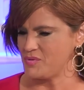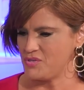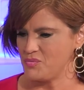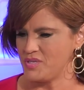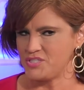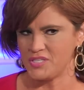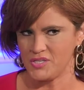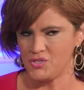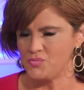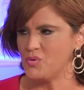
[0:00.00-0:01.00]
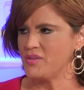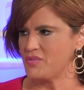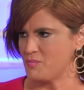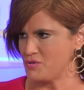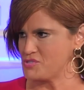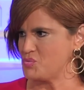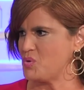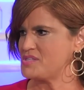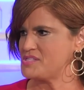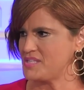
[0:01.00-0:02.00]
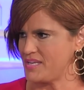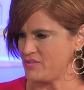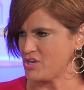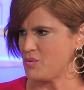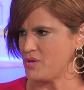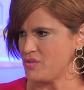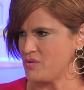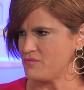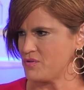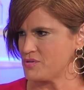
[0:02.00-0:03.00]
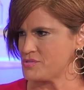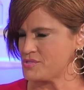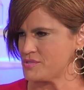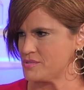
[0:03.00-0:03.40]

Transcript: When you reach in and the person wants to leave and go with you at first.